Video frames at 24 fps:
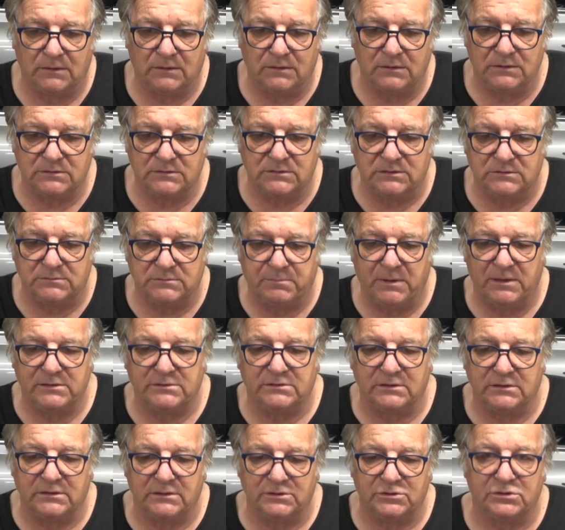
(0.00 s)
This is
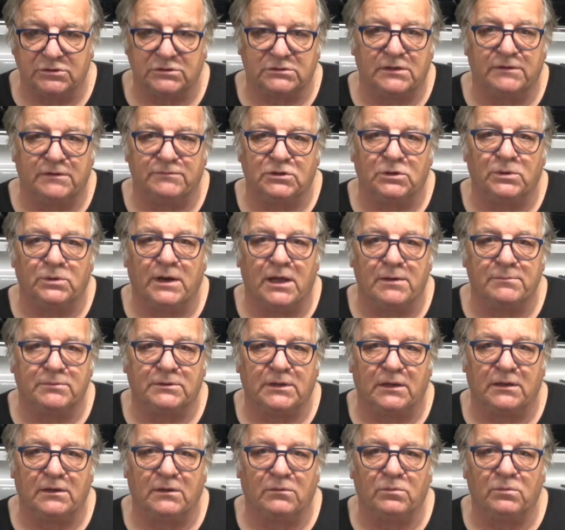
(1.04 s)
basically just giving you an
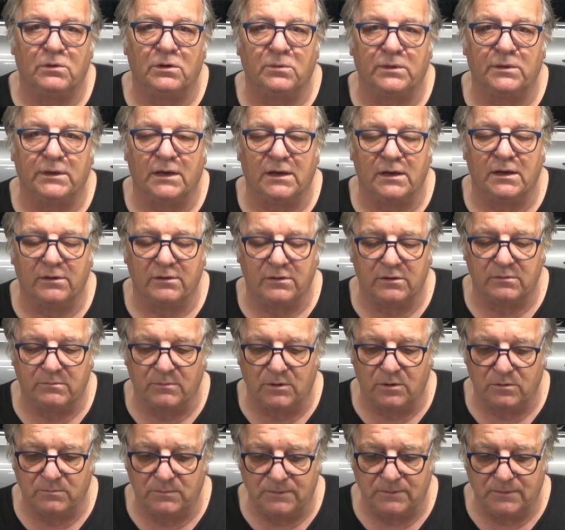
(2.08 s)
update of where we are at the
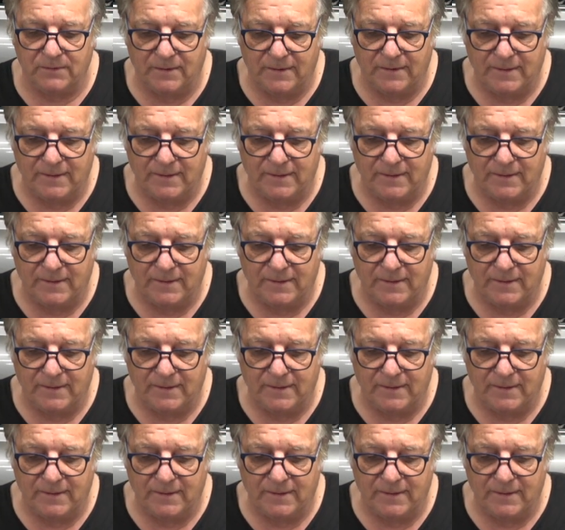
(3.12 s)
moment.